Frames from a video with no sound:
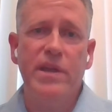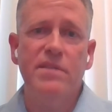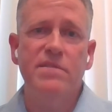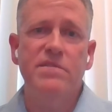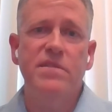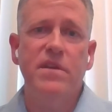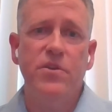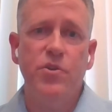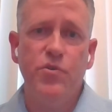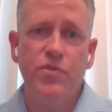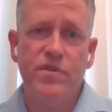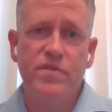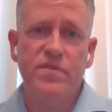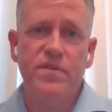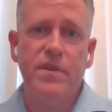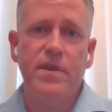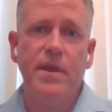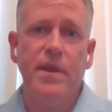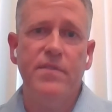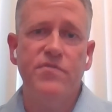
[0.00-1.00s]
we continue to
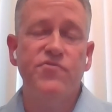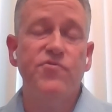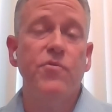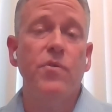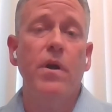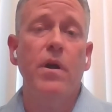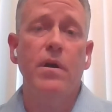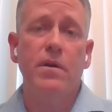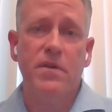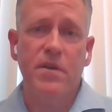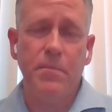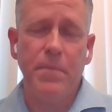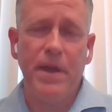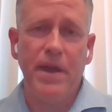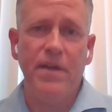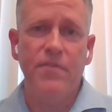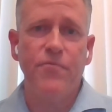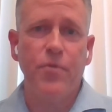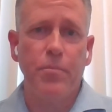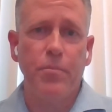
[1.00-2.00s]
see a strong
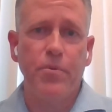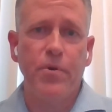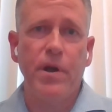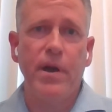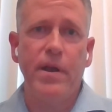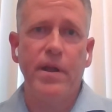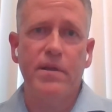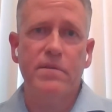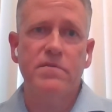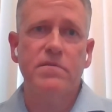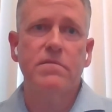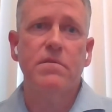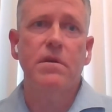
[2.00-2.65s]
demand for products